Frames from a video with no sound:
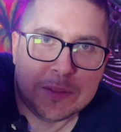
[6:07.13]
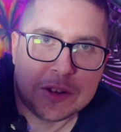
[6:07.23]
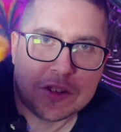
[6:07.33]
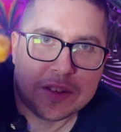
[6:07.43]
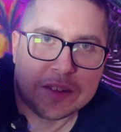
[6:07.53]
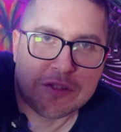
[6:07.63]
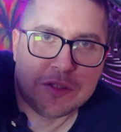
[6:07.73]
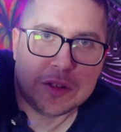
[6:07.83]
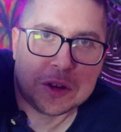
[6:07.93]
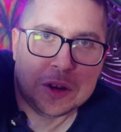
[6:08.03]
which is a
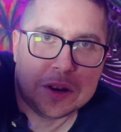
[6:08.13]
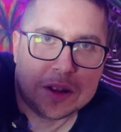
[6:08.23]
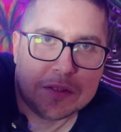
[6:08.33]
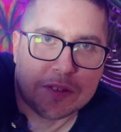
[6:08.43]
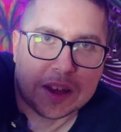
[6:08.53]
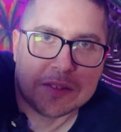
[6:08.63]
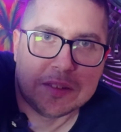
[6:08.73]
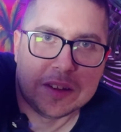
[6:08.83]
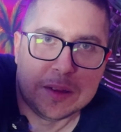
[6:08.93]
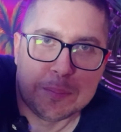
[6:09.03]
good thing,
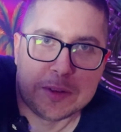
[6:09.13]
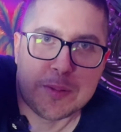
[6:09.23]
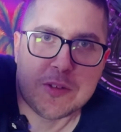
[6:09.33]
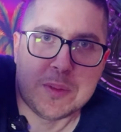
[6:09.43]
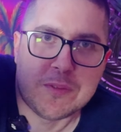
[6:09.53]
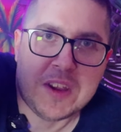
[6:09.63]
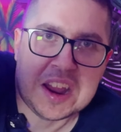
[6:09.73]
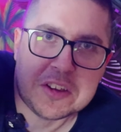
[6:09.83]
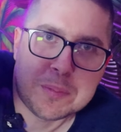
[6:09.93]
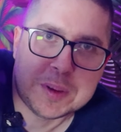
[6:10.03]
especially with
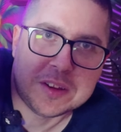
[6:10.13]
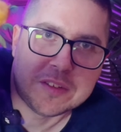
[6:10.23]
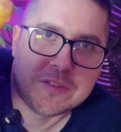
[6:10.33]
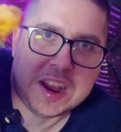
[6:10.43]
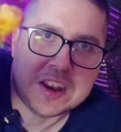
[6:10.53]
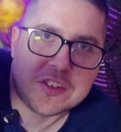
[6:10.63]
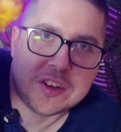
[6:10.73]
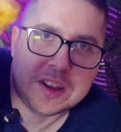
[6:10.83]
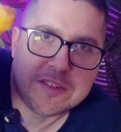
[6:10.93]
veg, because veg,